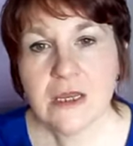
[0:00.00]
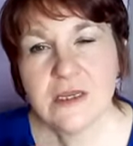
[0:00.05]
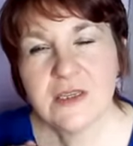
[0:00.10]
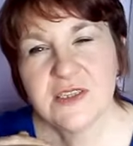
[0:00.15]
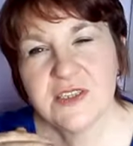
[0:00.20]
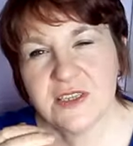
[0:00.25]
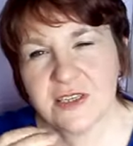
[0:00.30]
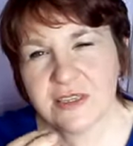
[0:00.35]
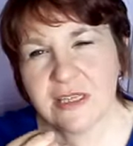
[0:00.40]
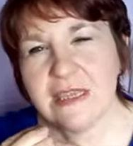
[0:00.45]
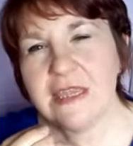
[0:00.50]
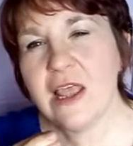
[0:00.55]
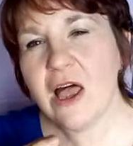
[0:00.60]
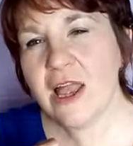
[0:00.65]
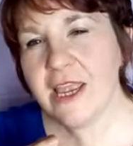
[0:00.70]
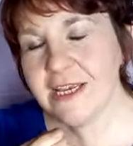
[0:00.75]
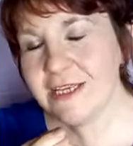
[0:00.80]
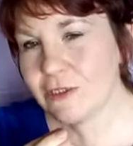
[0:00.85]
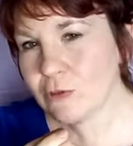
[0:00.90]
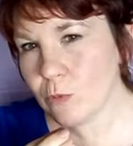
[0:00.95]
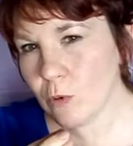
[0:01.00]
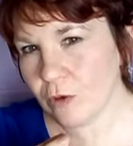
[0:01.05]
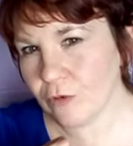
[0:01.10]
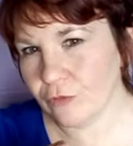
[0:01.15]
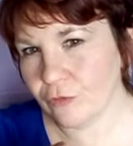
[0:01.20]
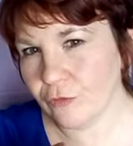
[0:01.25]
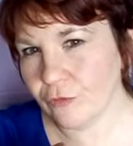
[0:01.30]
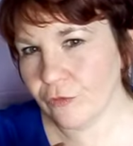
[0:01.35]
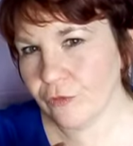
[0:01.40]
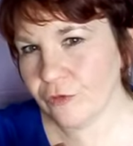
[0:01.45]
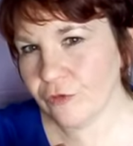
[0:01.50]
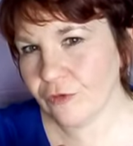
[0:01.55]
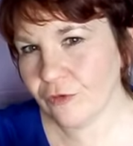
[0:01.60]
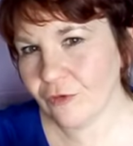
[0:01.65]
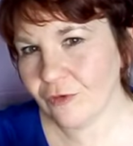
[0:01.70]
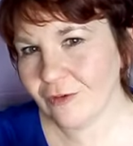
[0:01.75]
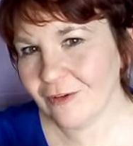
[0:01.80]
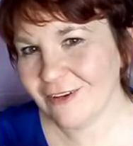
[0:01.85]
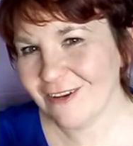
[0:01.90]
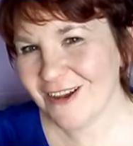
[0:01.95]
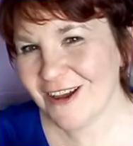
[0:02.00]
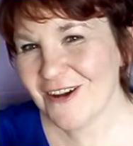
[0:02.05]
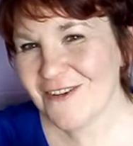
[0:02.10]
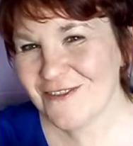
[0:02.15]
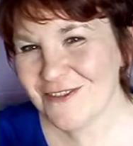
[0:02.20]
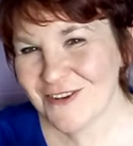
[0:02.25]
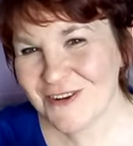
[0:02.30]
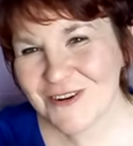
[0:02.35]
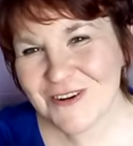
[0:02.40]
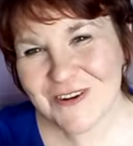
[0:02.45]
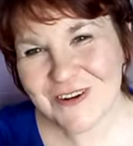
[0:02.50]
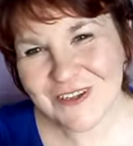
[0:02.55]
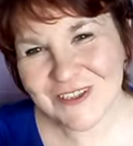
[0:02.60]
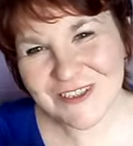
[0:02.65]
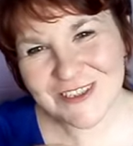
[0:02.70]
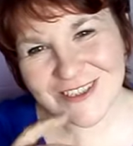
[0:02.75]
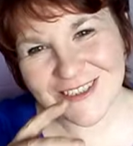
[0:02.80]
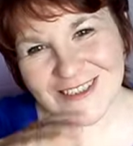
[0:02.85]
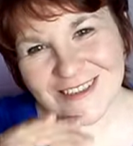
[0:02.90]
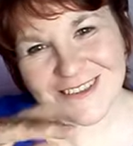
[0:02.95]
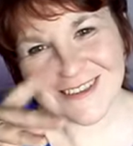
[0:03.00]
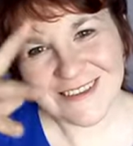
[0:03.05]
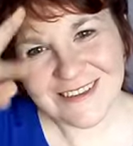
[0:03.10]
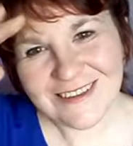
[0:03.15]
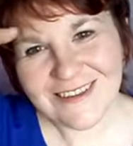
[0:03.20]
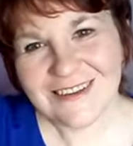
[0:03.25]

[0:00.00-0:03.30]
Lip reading: So the light ones, of course,